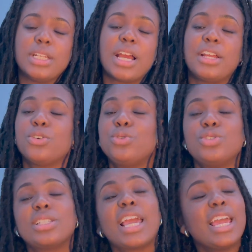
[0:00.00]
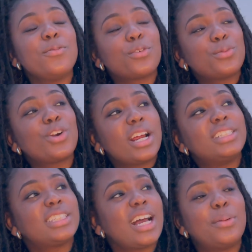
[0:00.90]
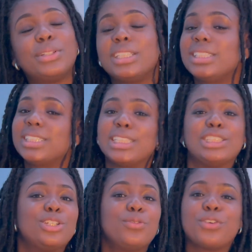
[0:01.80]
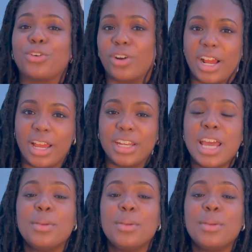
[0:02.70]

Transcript: I know you just came from grind time, but this is a different grind,